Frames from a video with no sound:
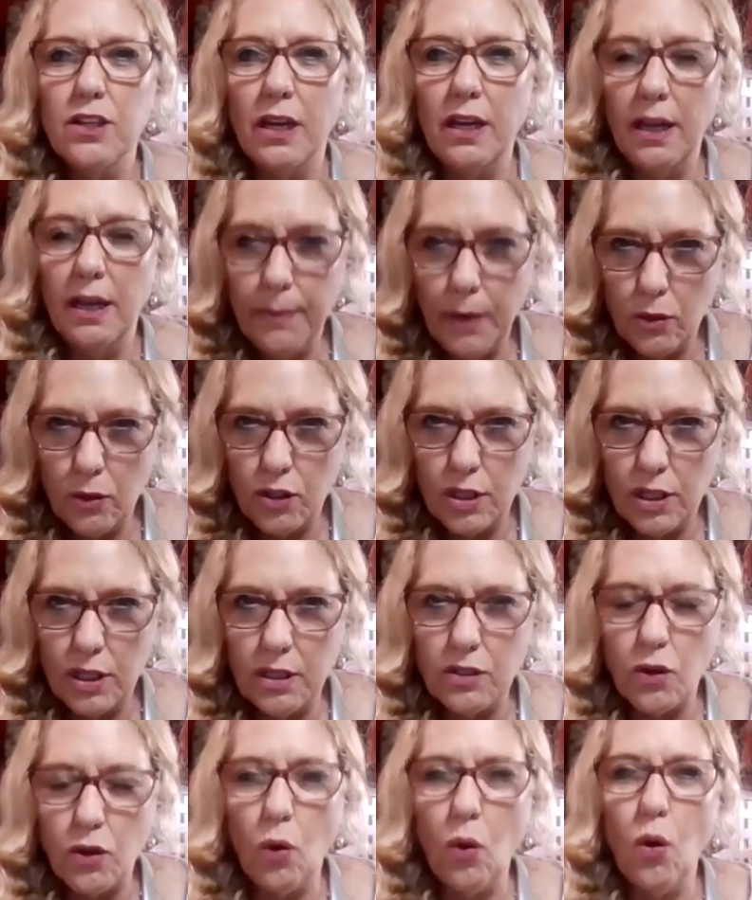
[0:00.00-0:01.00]

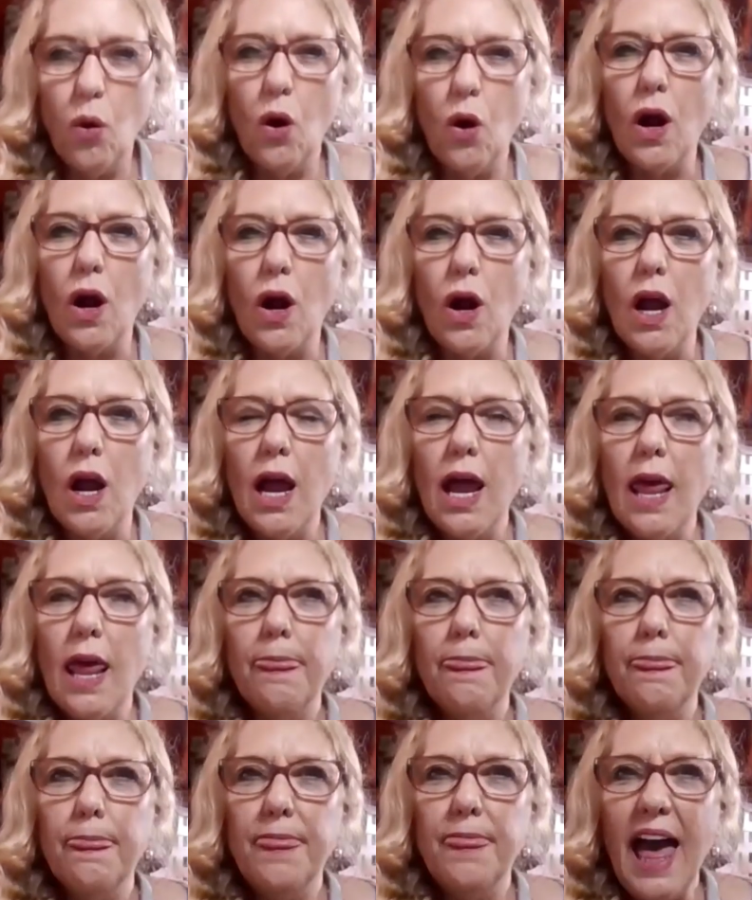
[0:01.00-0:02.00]
emotions, or
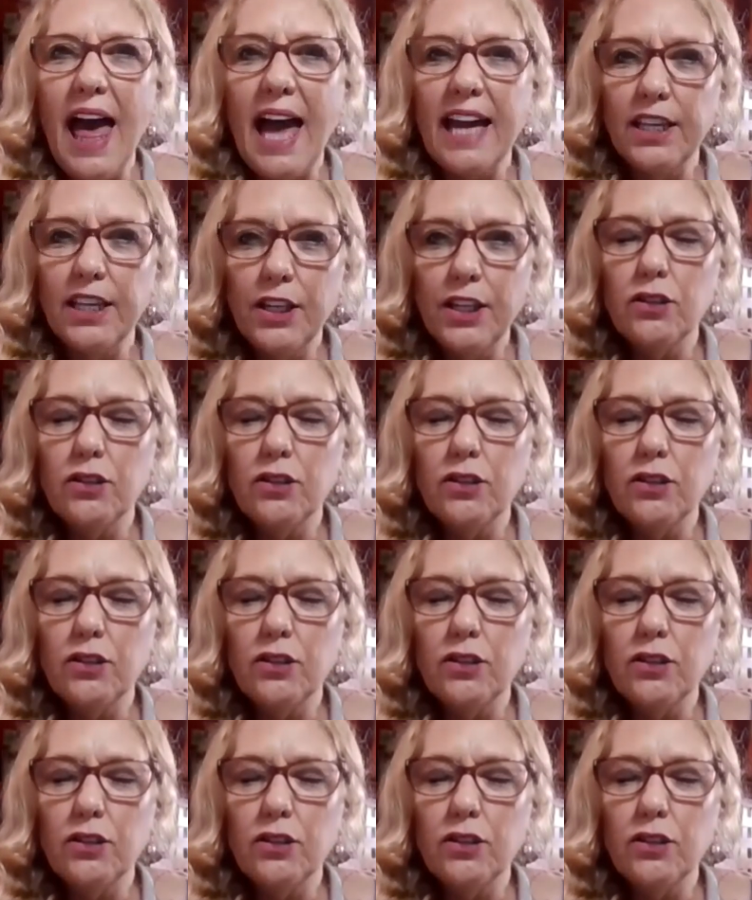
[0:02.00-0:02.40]
that,